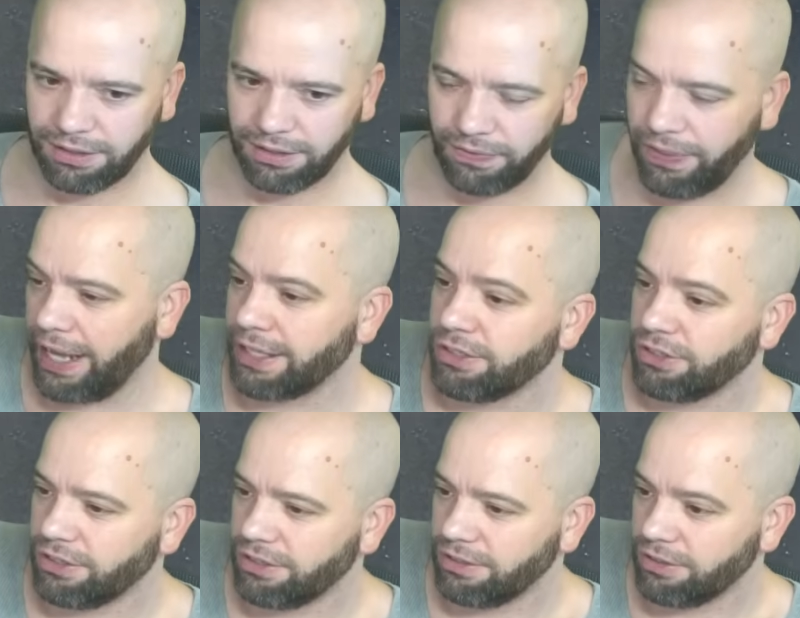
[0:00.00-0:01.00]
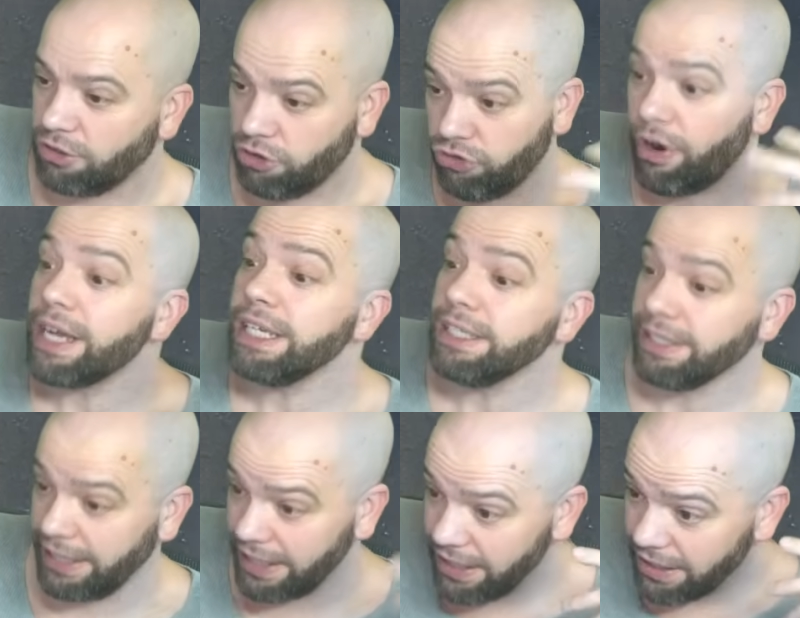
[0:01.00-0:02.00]
That's
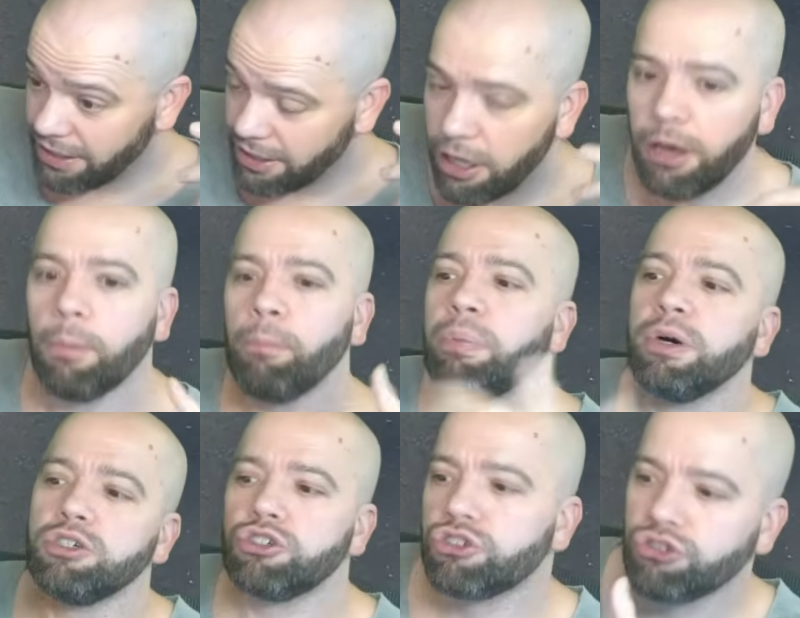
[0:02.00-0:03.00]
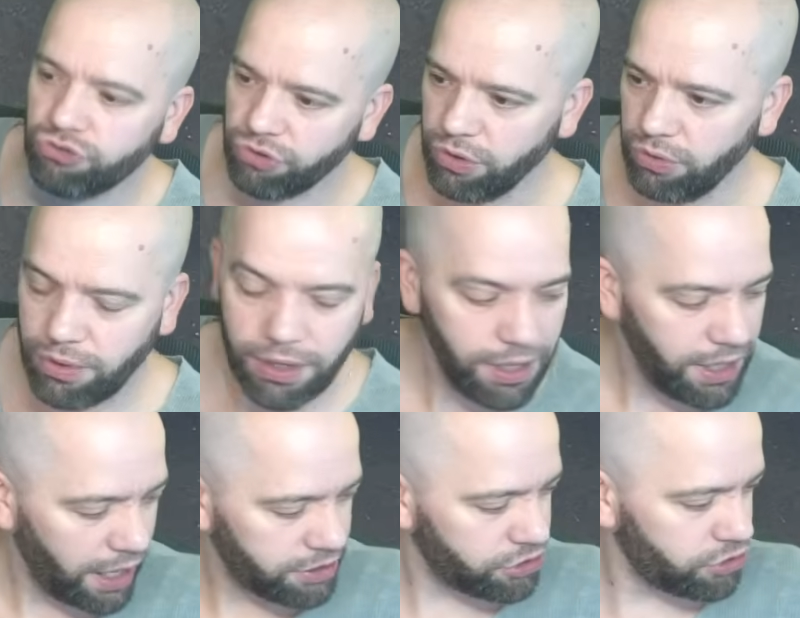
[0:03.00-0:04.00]
crazy, but true.
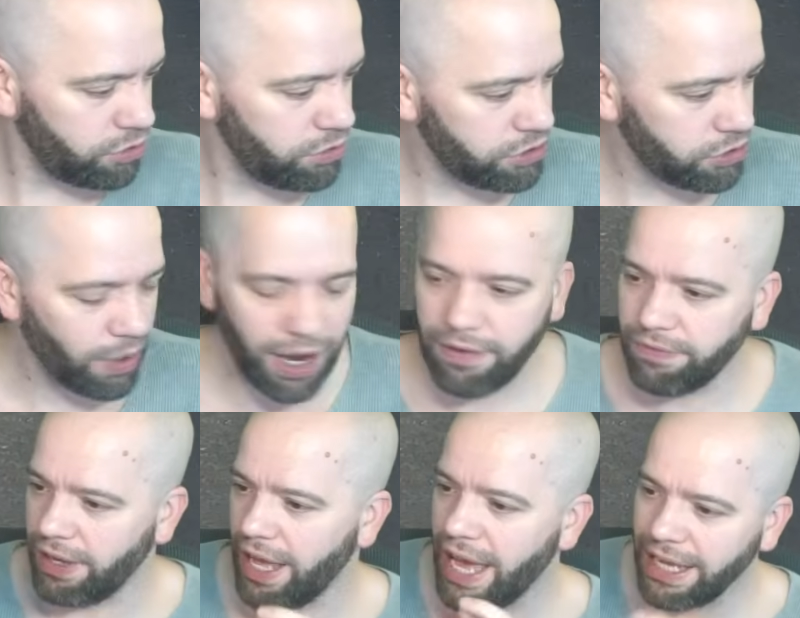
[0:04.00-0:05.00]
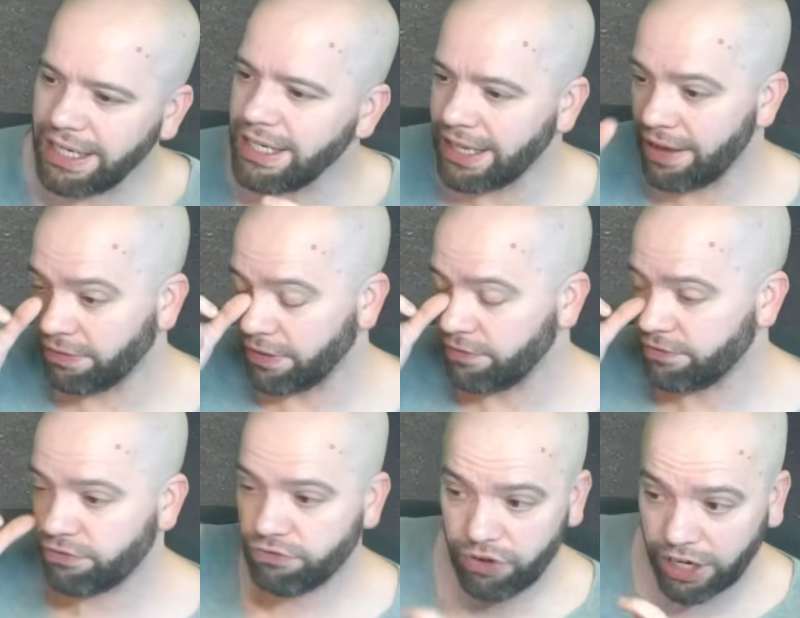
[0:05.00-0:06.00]
As soon as you have any level of
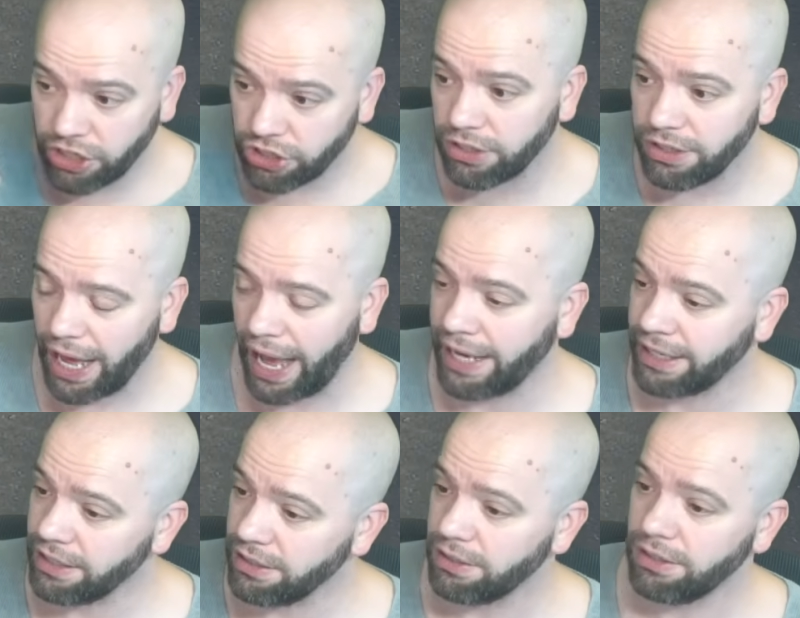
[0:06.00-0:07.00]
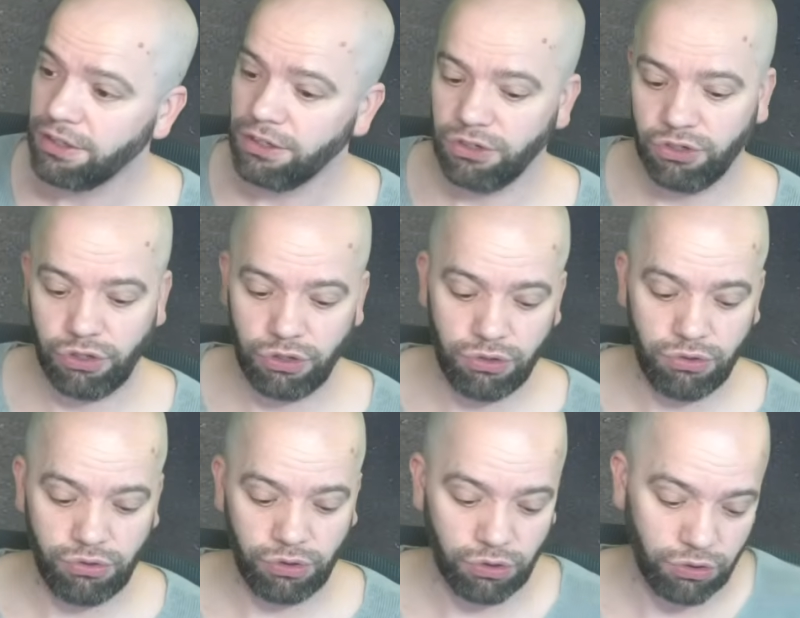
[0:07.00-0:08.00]
friction added to
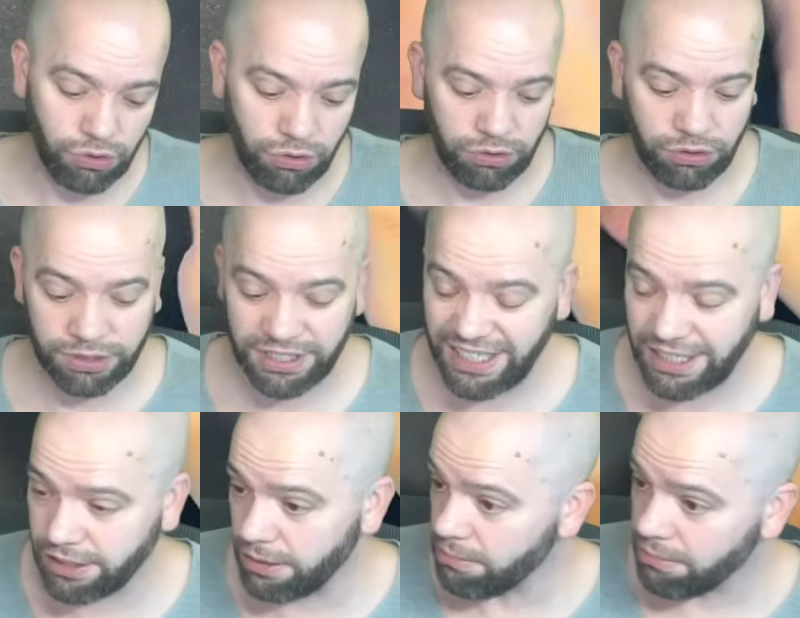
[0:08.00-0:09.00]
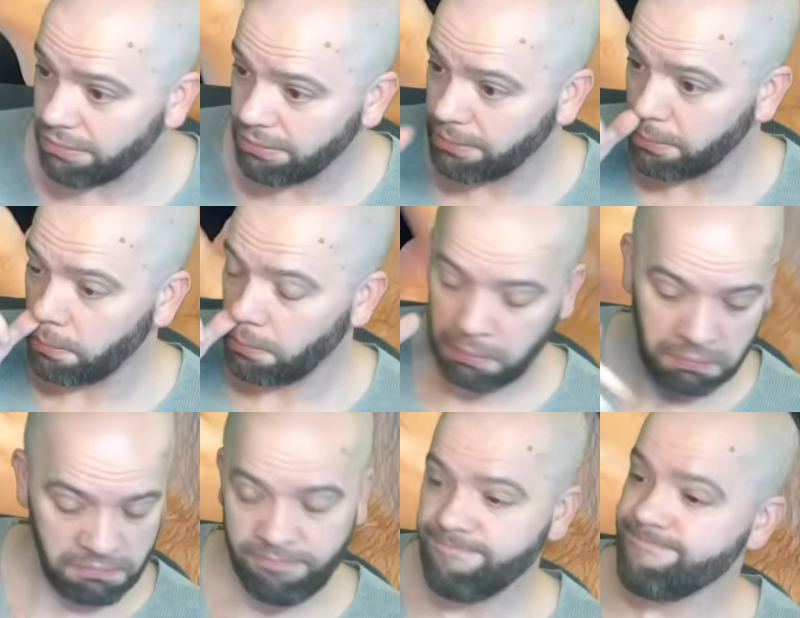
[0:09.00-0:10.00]
your system,
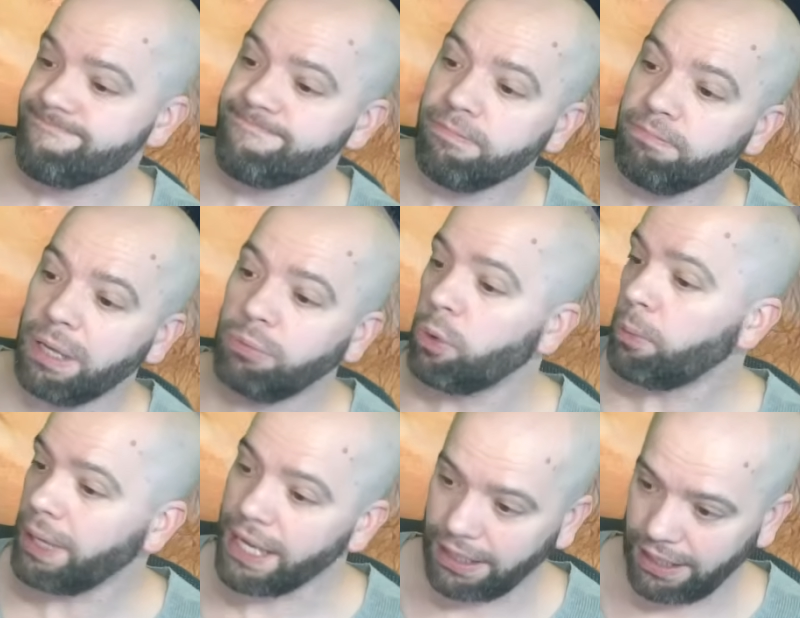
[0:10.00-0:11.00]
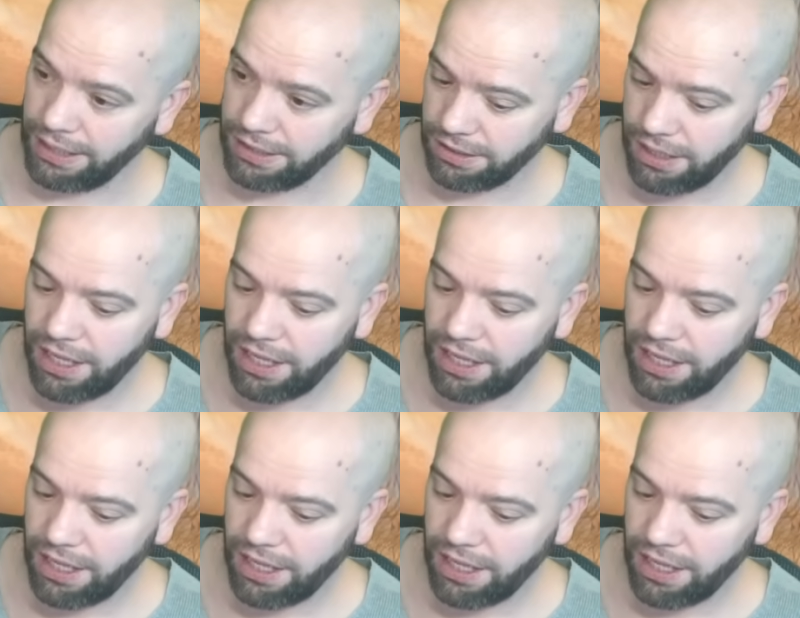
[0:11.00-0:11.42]
people will play it less.